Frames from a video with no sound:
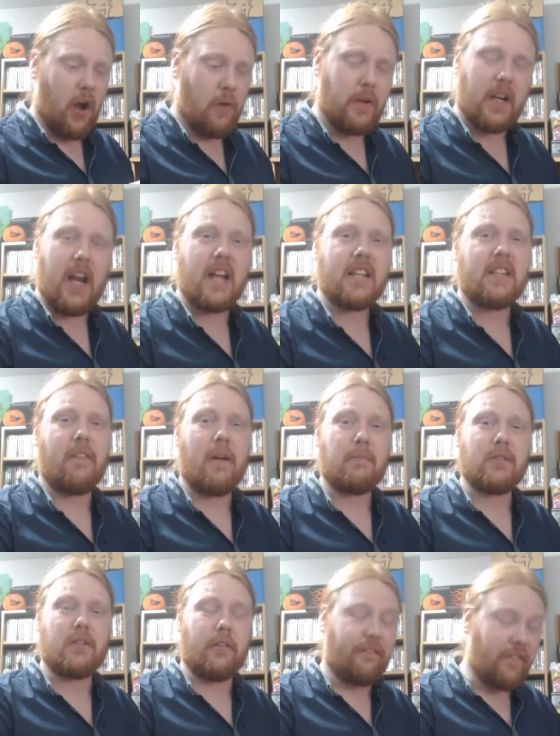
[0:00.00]
Hope you guys have an
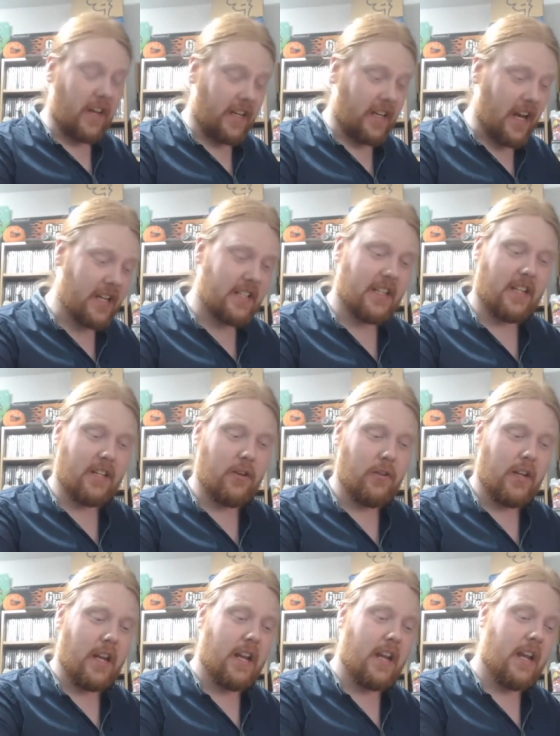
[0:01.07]
absolutely fantastic new
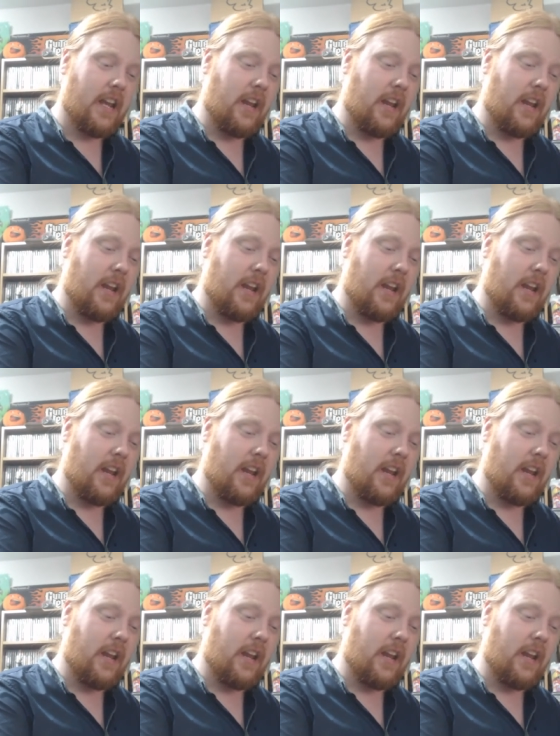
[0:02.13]
year,